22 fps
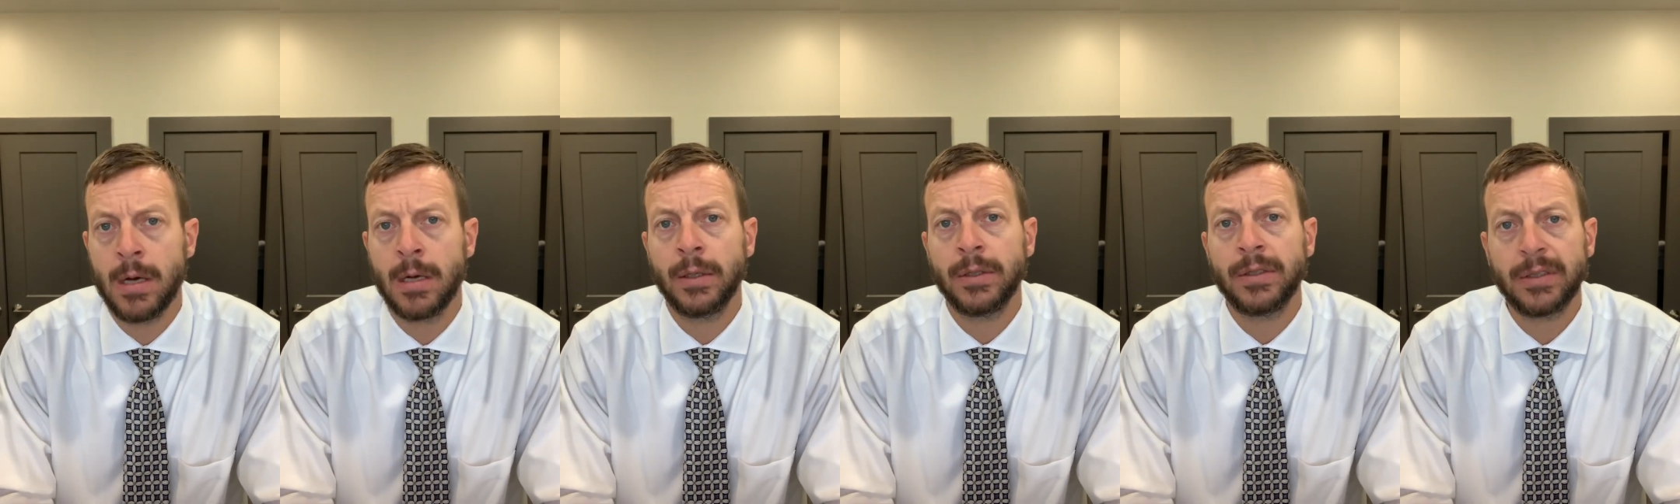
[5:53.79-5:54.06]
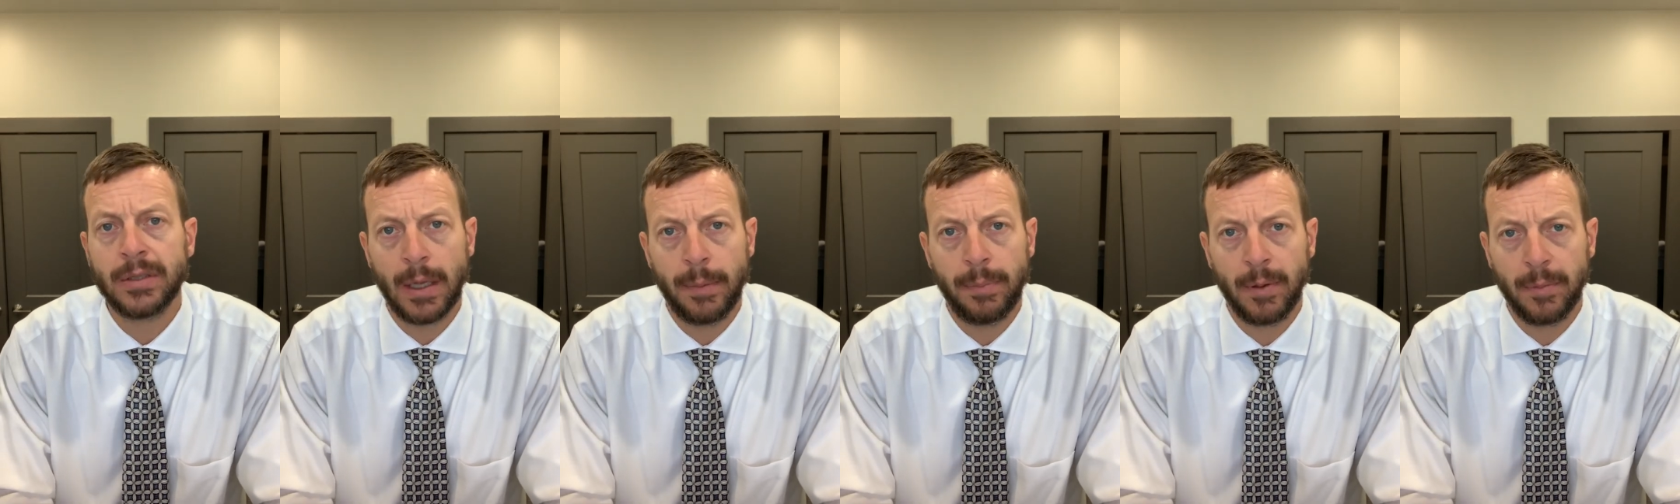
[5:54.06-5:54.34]

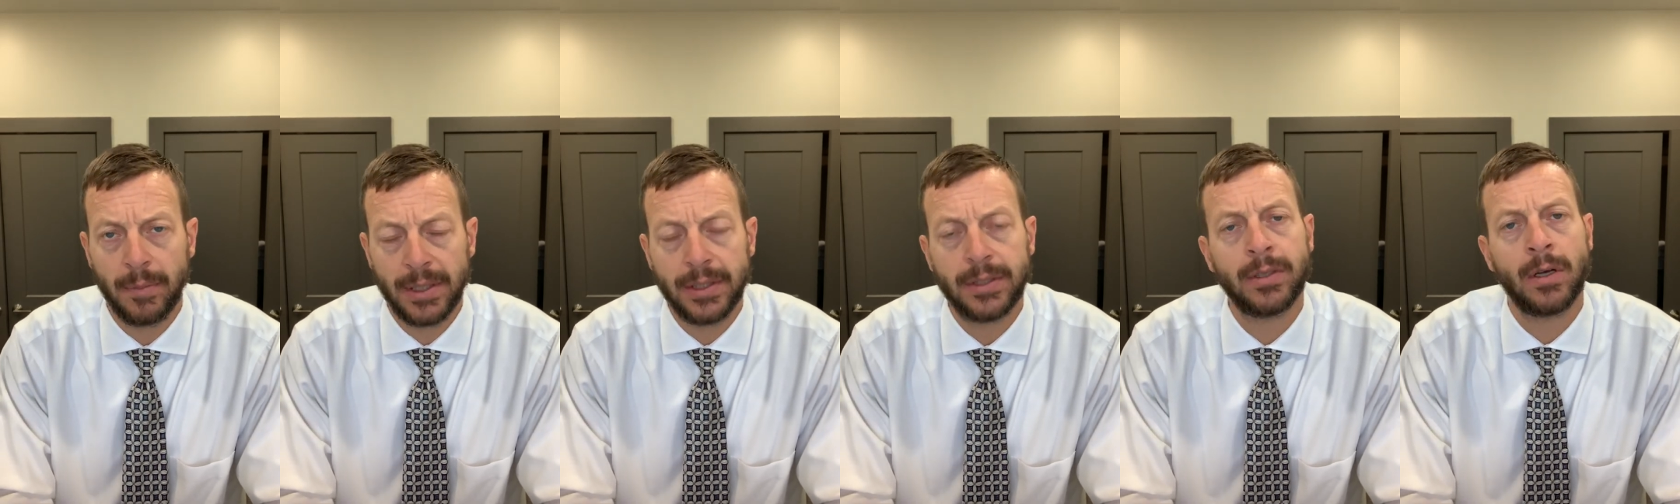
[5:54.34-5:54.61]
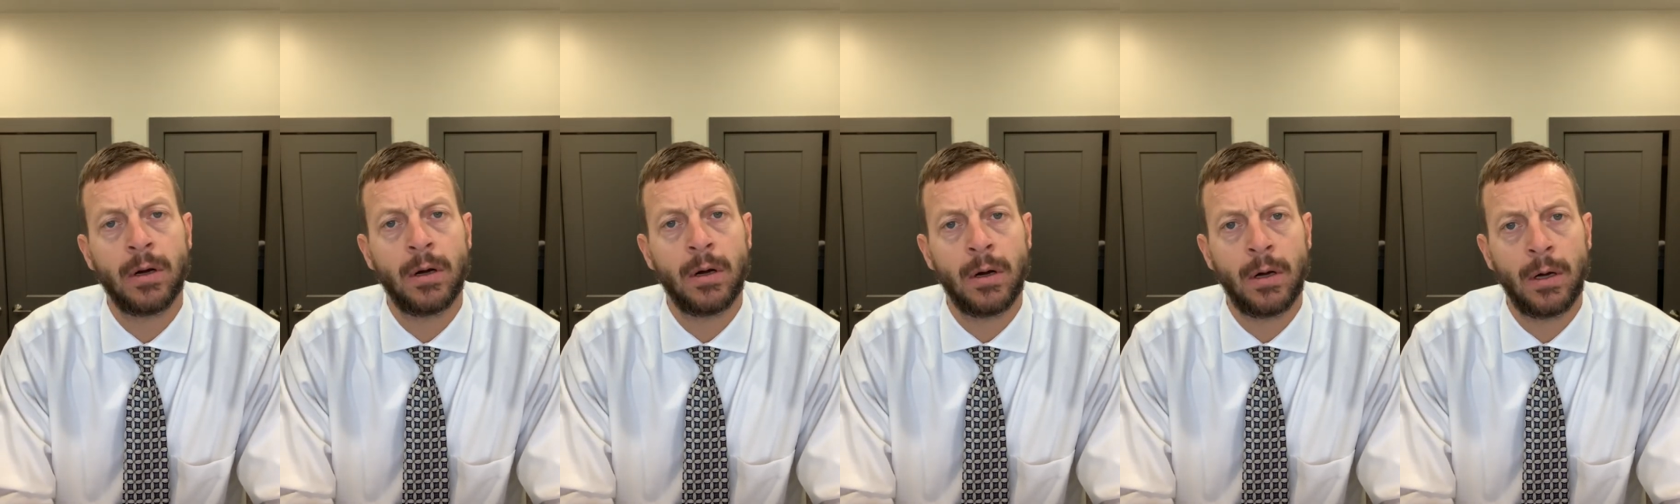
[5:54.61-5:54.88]
Supplements
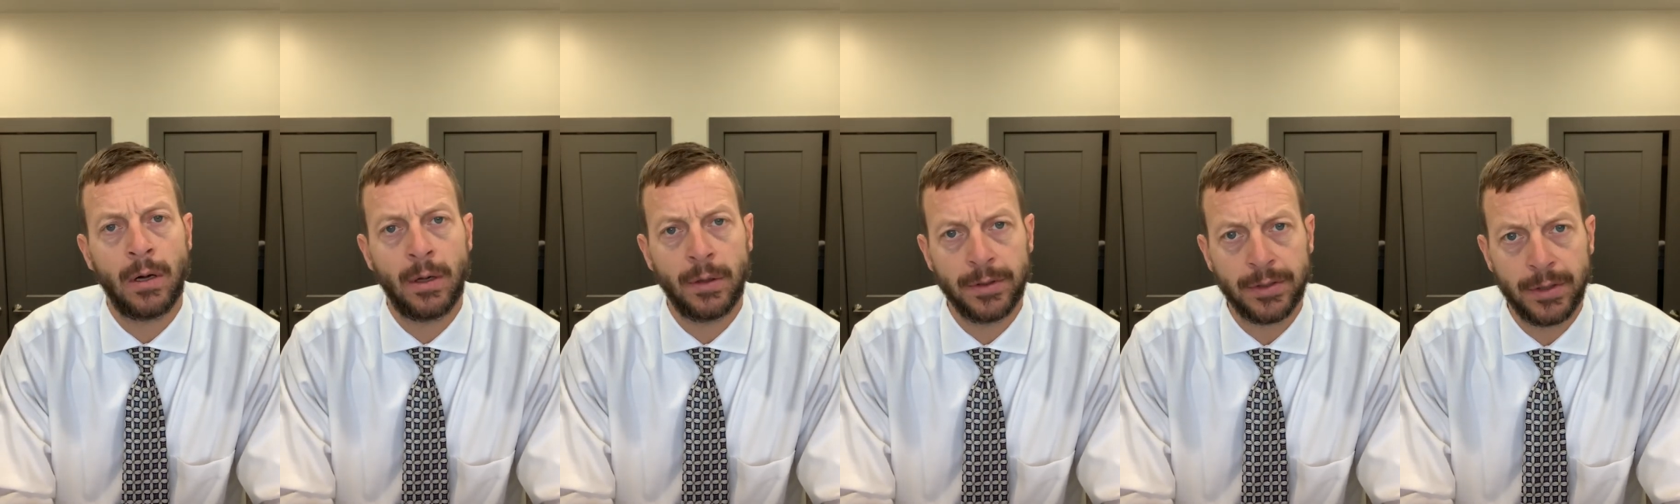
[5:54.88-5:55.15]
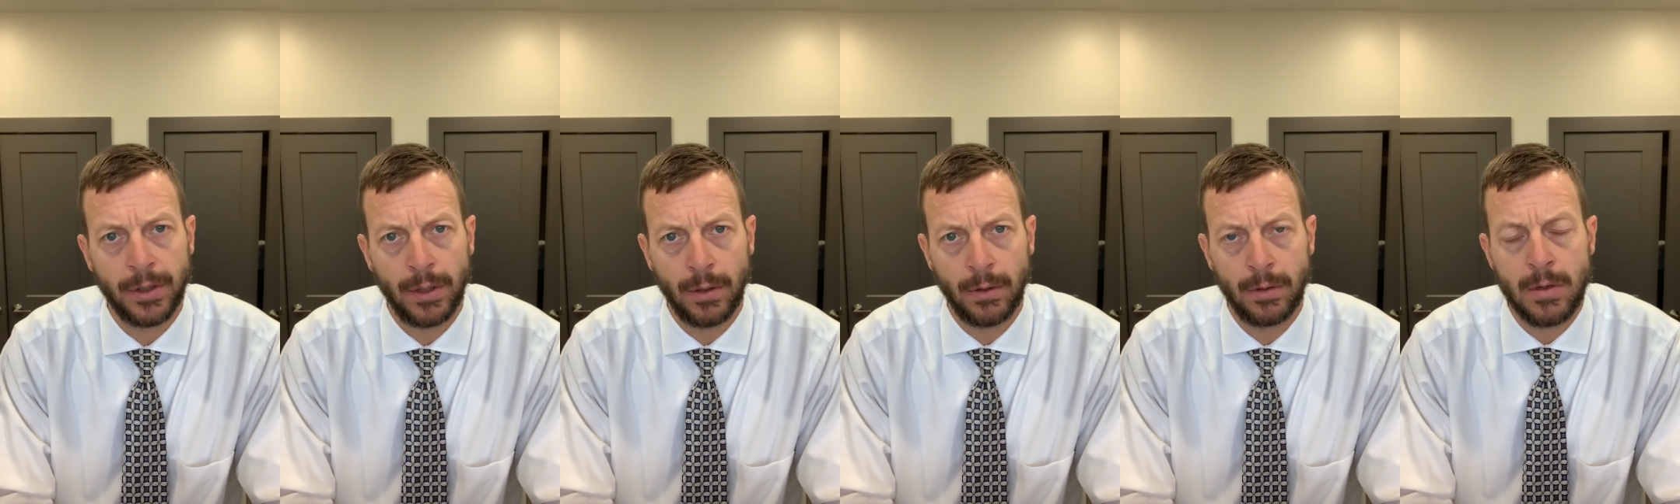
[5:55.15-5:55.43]

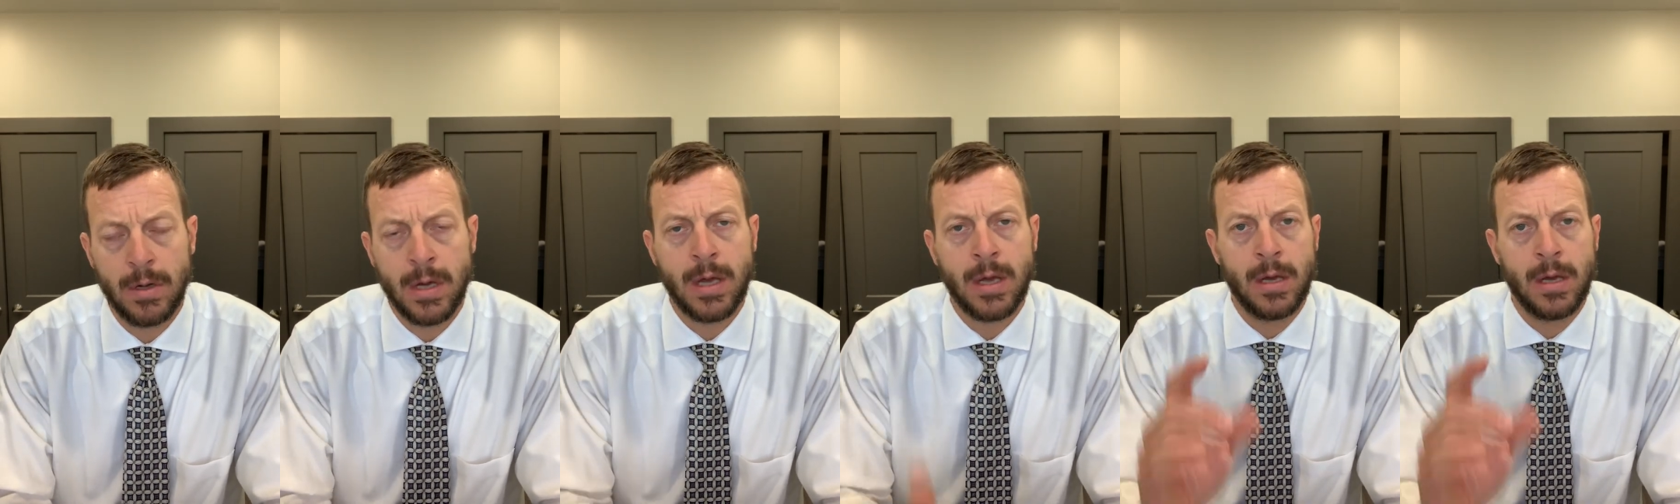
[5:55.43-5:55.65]
also.